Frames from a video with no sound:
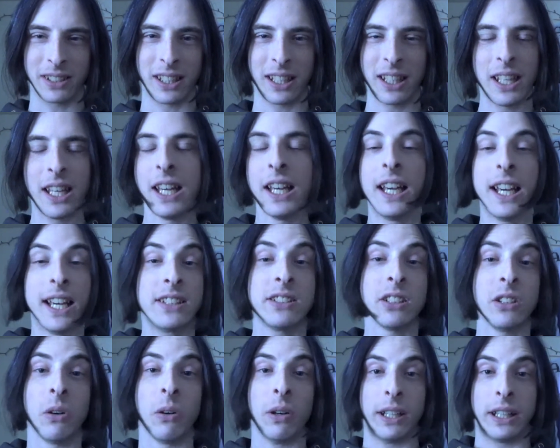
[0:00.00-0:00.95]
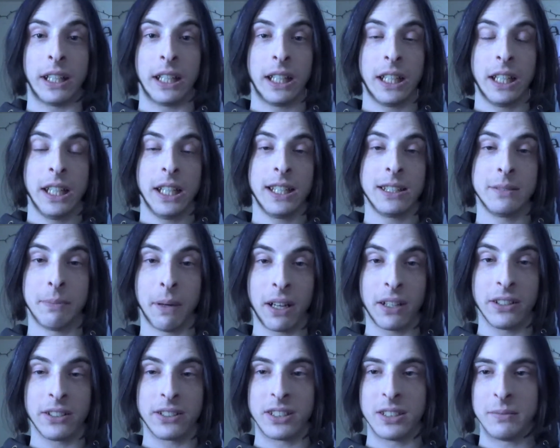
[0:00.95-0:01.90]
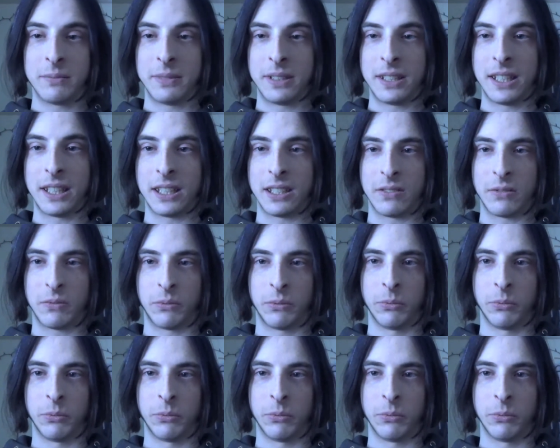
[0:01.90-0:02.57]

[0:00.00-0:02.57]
it's annoying, it's bothersome, it